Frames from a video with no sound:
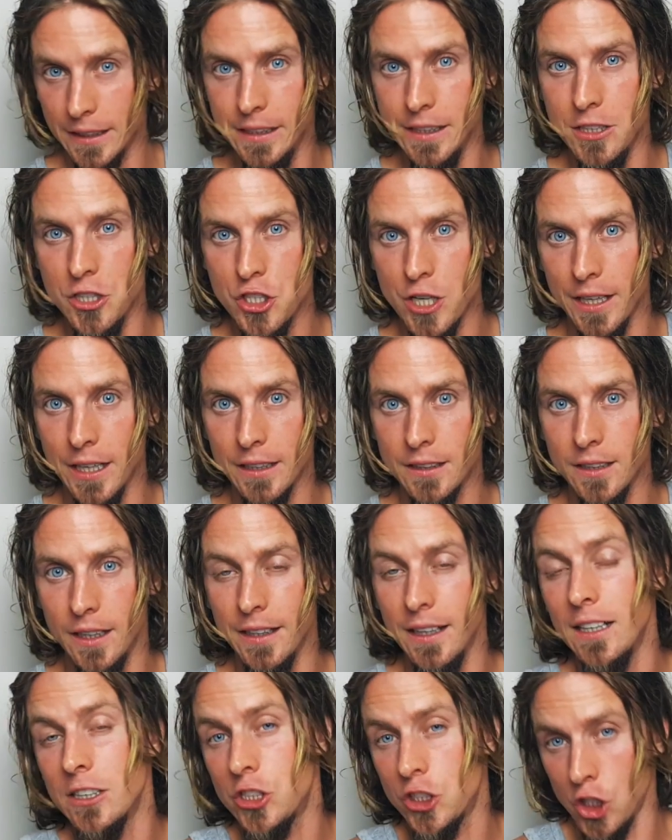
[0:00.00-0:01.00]
a ketogenic
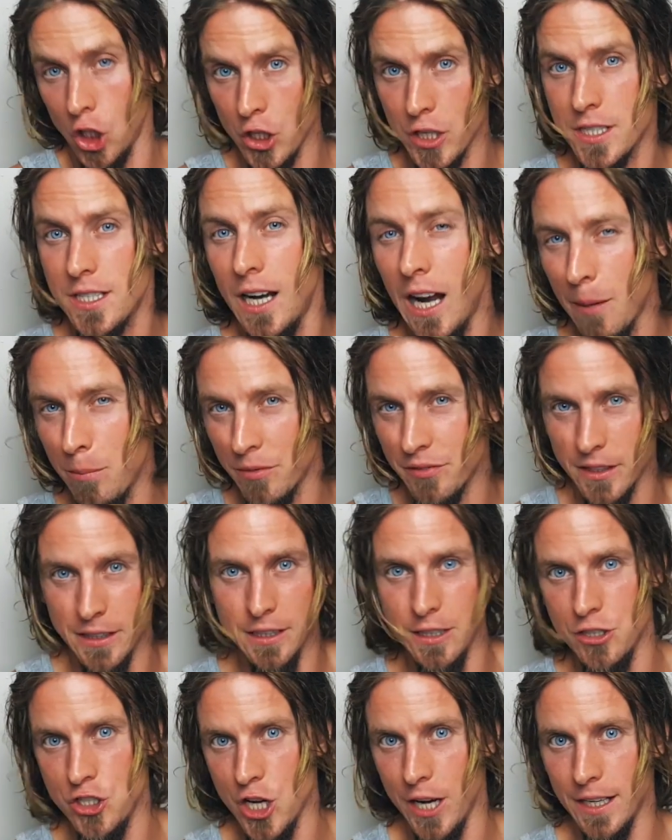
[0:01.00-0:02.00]
diet, a certain type of
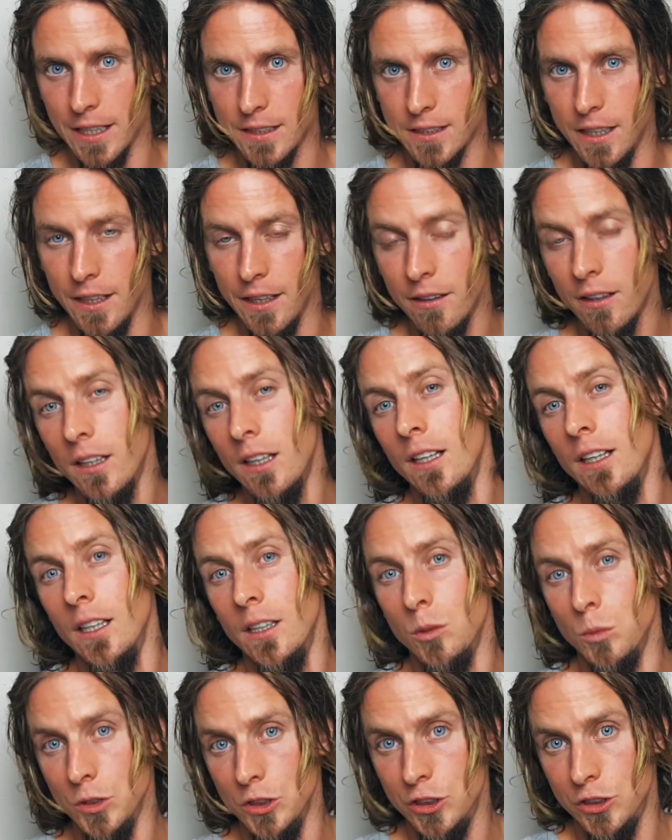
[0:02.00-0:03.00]
ketogenic diet,
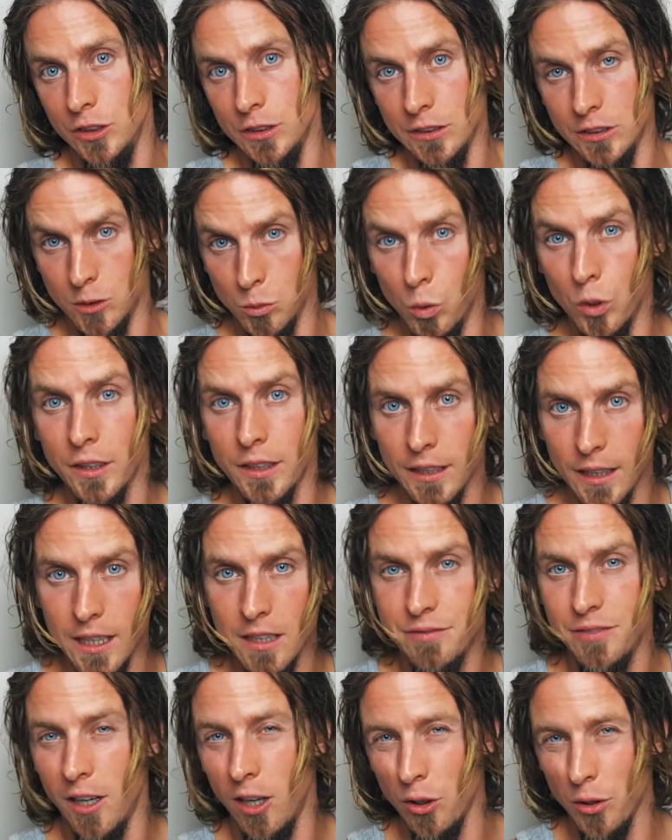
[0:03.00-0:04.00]
which is the one that I
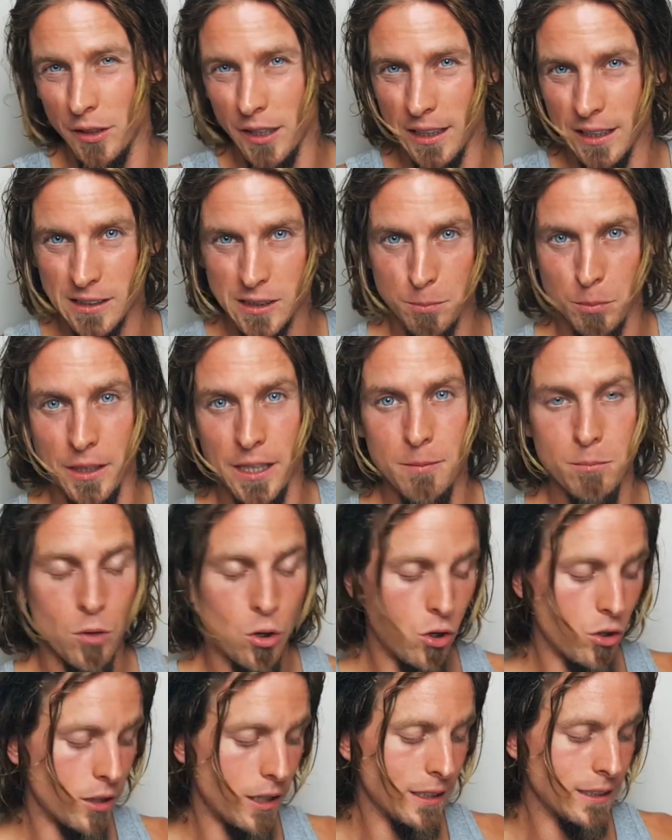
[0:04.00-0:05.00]
follow, and I'll explain
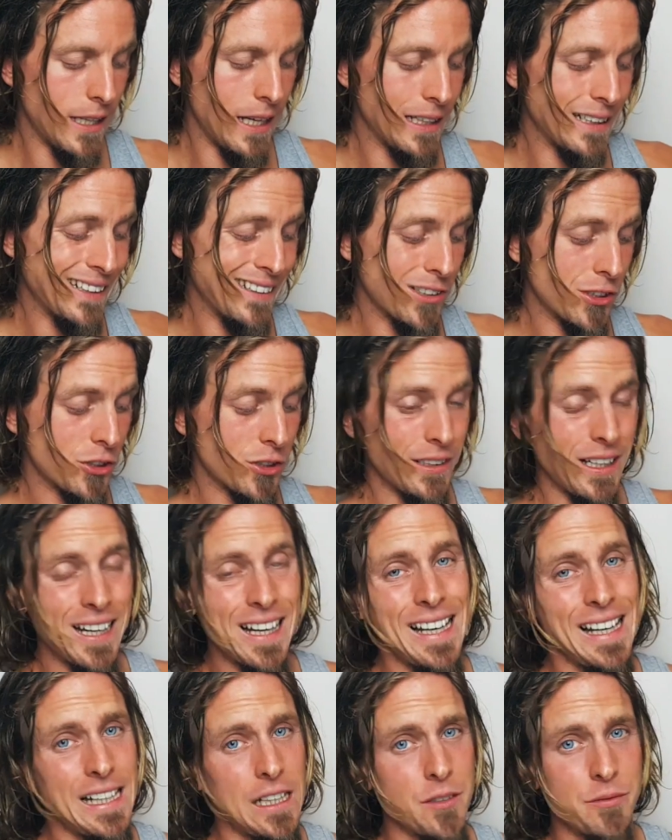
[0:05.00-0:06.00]
more on that later. So
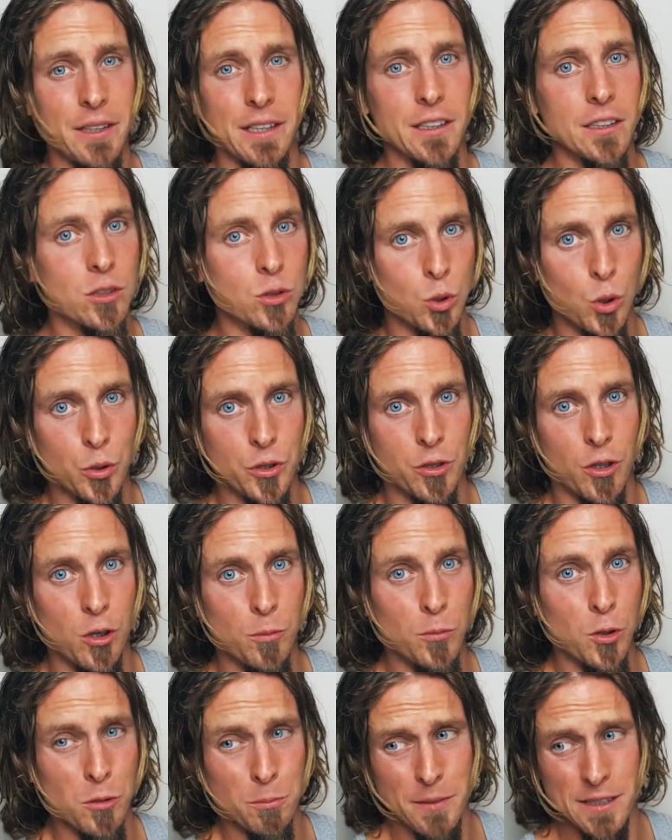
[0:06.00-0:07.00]
yeah, elevated growth
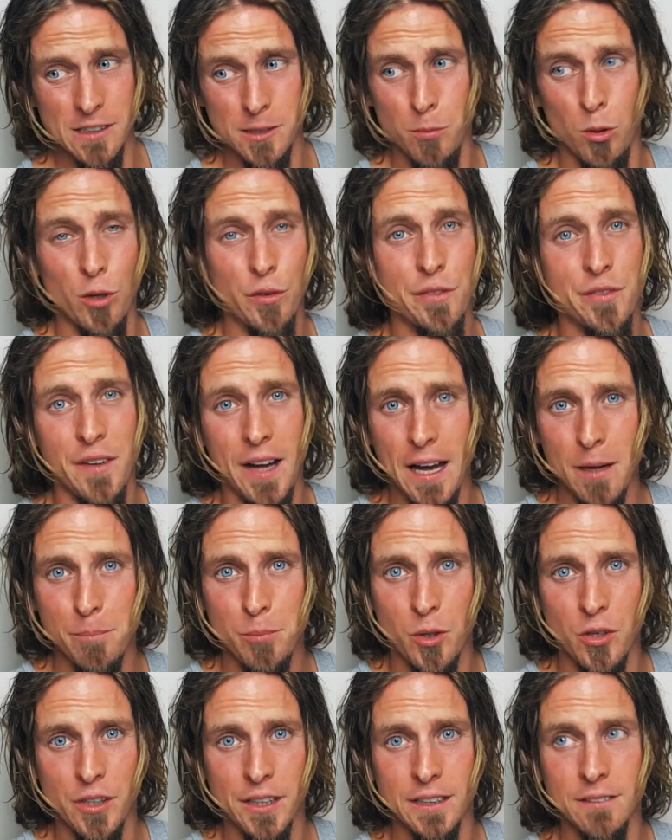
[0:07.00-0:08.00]
hormone means more fat
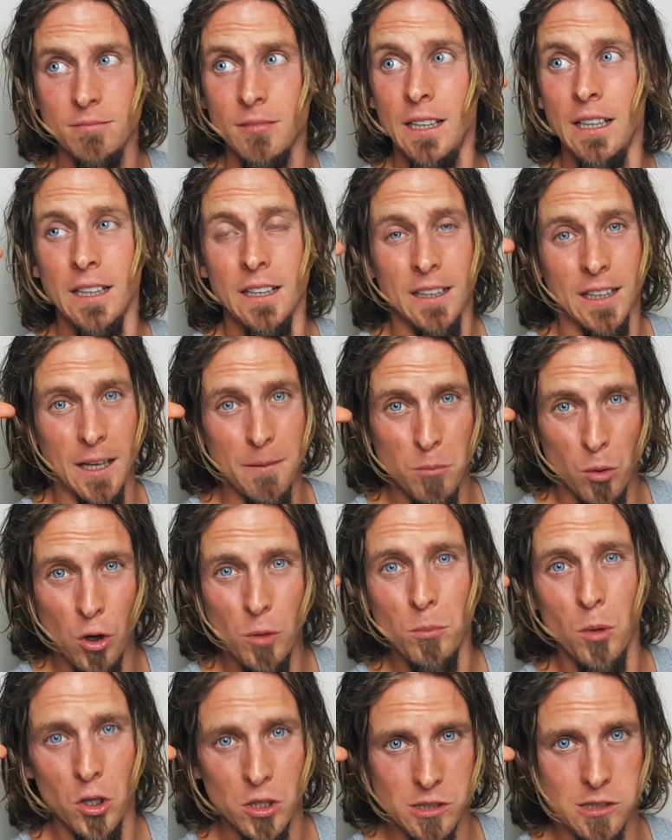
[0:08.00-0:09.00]
burning and
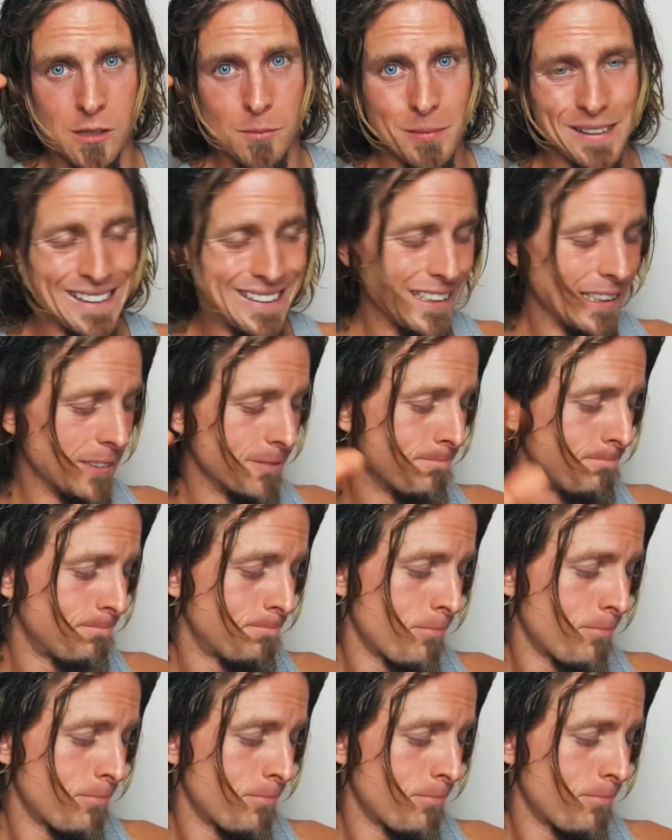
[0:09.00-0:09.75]
more muscle building.